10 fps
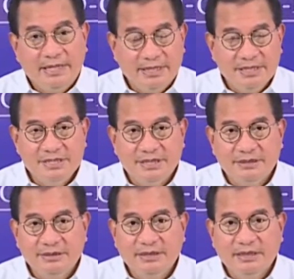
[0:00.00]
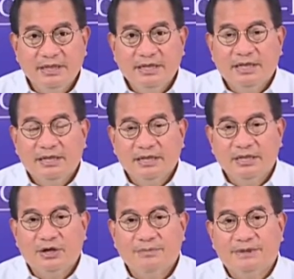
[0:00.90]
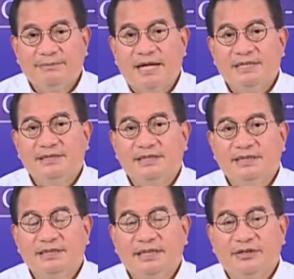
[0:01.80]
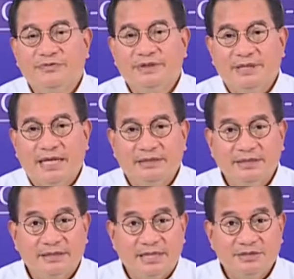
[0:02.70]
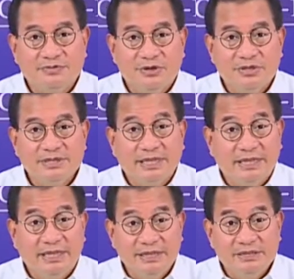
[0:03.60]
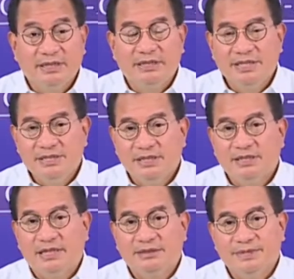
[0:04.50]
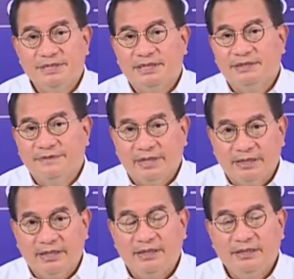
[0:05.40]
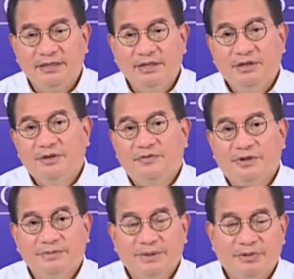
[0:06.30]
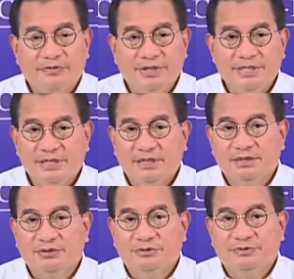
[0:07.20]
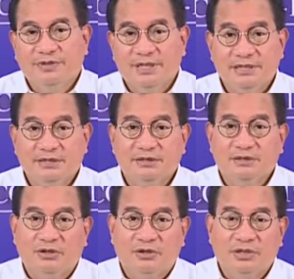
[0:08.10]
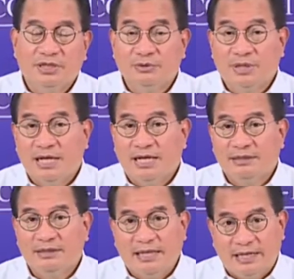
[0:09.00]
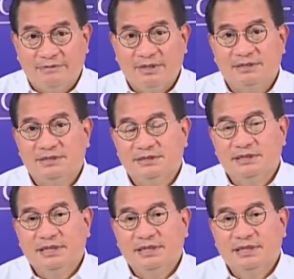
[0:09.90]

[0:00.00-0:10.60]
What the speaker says: In addition, re-optimizing the COVID-19 task force in each regional administrative area from the provincial to village or kelurahan levels.